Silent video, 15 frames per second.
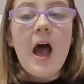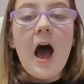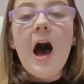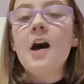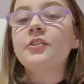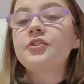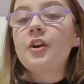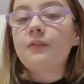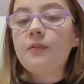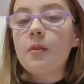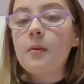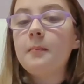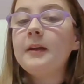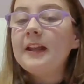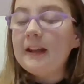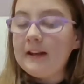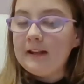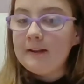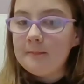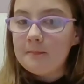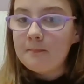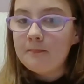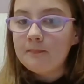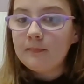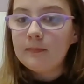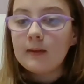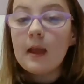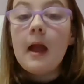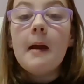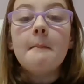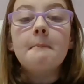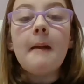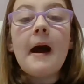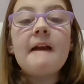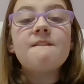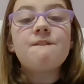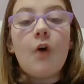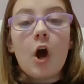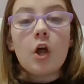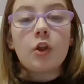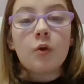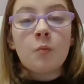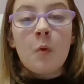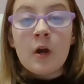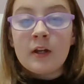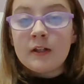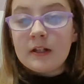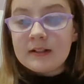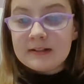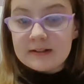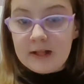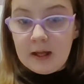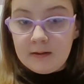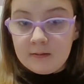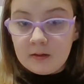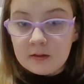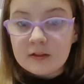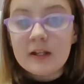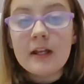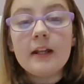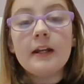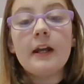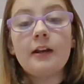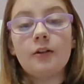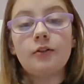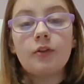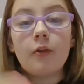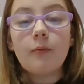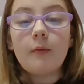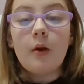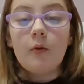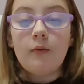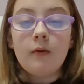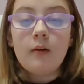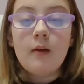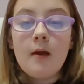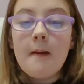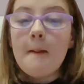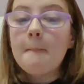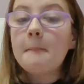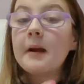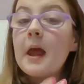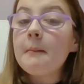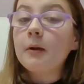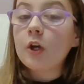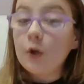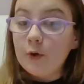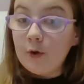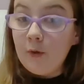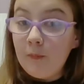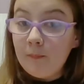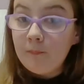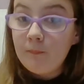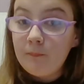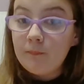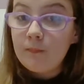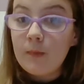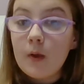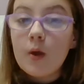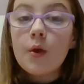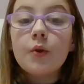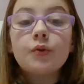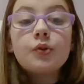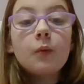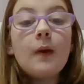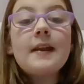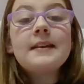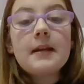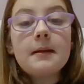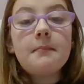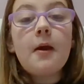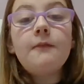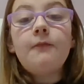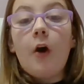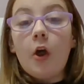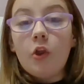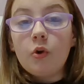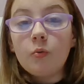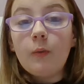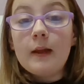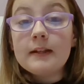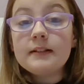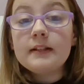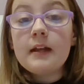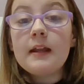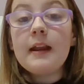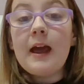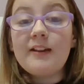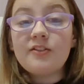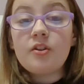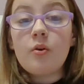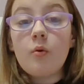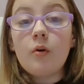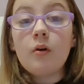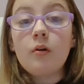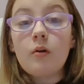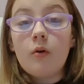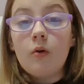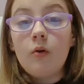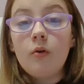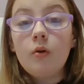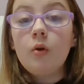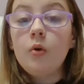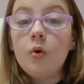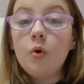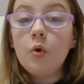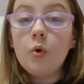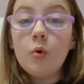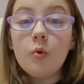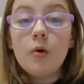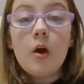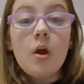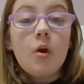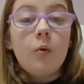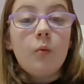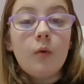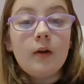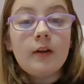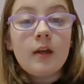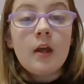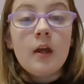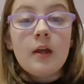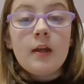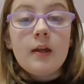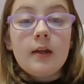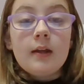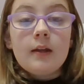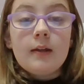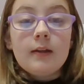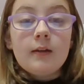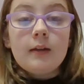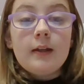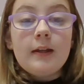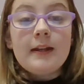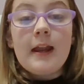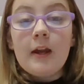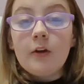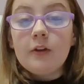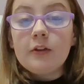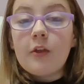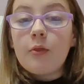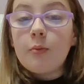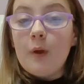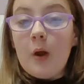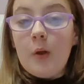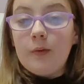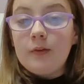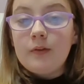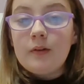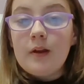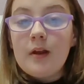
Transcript: I'll start from the beginning. My father wanted a son to inherit the throne, but I'm a girl. So one day my father went and asked an oracle who would inherit the throne.